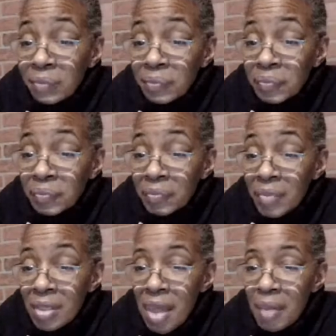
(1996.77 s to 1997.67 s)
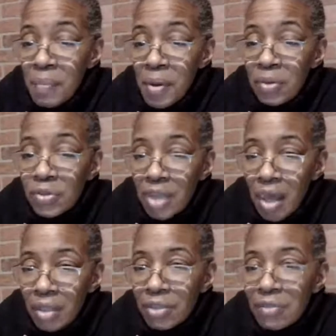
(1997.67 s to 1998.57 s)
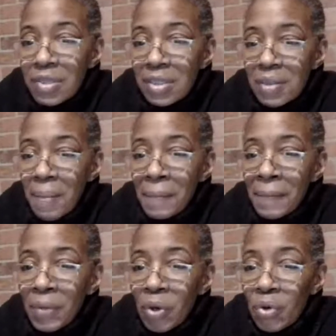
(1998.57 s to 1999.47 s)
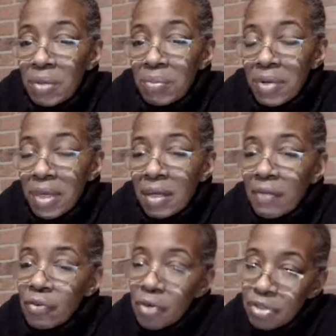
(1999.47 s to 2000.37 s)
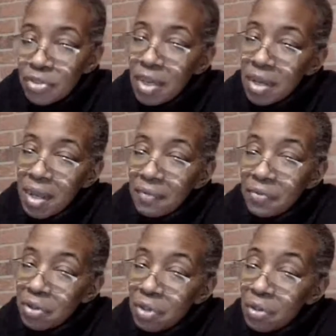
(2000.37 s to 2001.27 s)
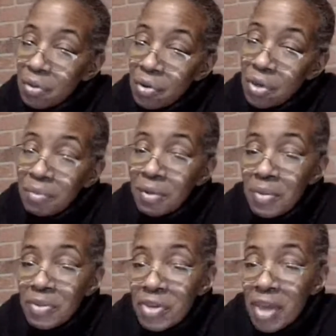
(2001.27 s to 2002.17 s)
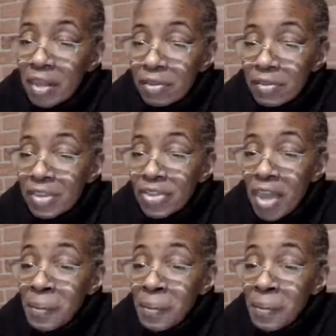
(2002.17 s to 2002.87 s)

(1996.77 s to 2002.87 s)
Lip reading: neck bones, collard greens, cornbread. Of course, you got to have your cornbread with your collard greens, Shay.